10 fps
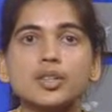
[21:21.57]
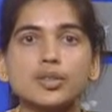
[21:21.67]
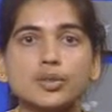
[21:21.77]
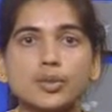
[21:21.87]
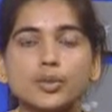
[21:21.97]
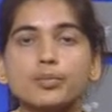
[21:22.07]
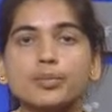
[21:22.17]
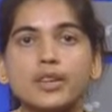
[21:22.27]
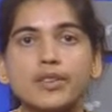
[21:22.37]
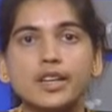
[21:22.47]
to
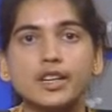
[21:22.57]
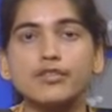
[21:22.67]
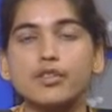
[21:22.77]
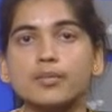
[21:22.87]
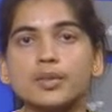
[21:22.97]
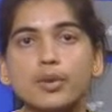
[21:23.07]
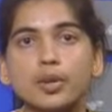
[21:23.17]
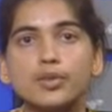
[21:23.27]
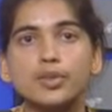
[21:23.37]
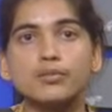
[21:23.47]
prevent it from the
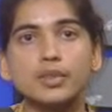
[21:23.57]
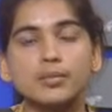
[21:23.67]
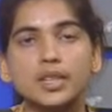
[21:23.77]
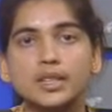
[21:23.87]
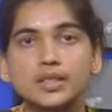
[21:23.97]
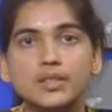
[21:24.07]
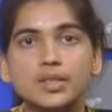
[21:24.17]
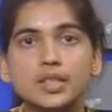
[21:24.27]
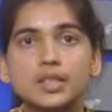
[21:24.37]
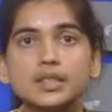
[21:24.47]
pollution from that
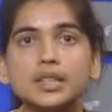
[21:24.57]
industry.